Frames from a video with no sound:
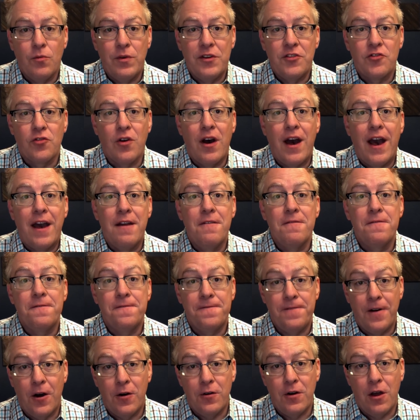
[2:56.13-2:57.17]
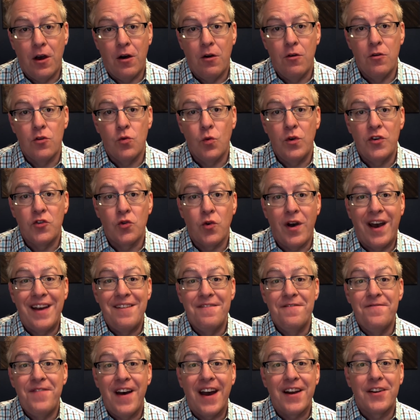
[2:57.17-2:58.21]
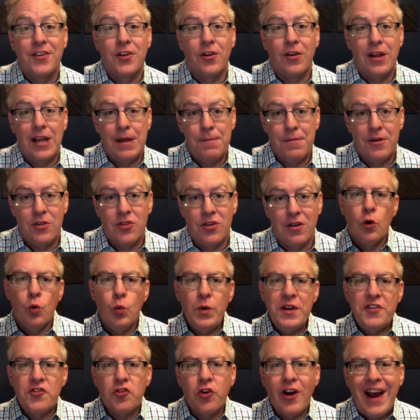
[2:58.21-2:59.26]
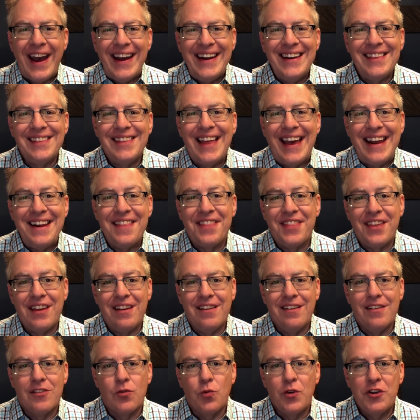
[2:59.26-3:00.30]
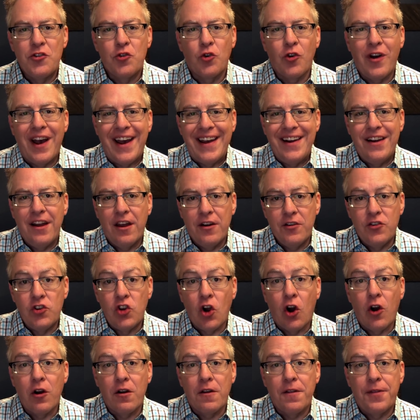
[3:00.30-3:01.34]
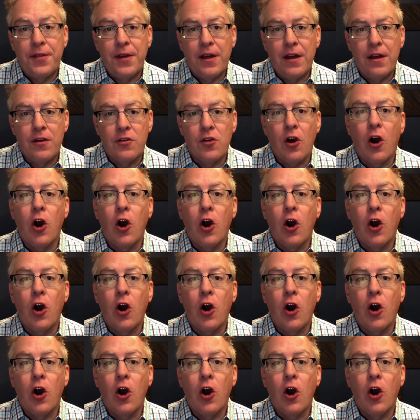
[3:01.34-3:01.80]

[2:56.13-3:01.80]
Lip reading: We tried photos. We tried vector images. We tried light things. We tried dark things.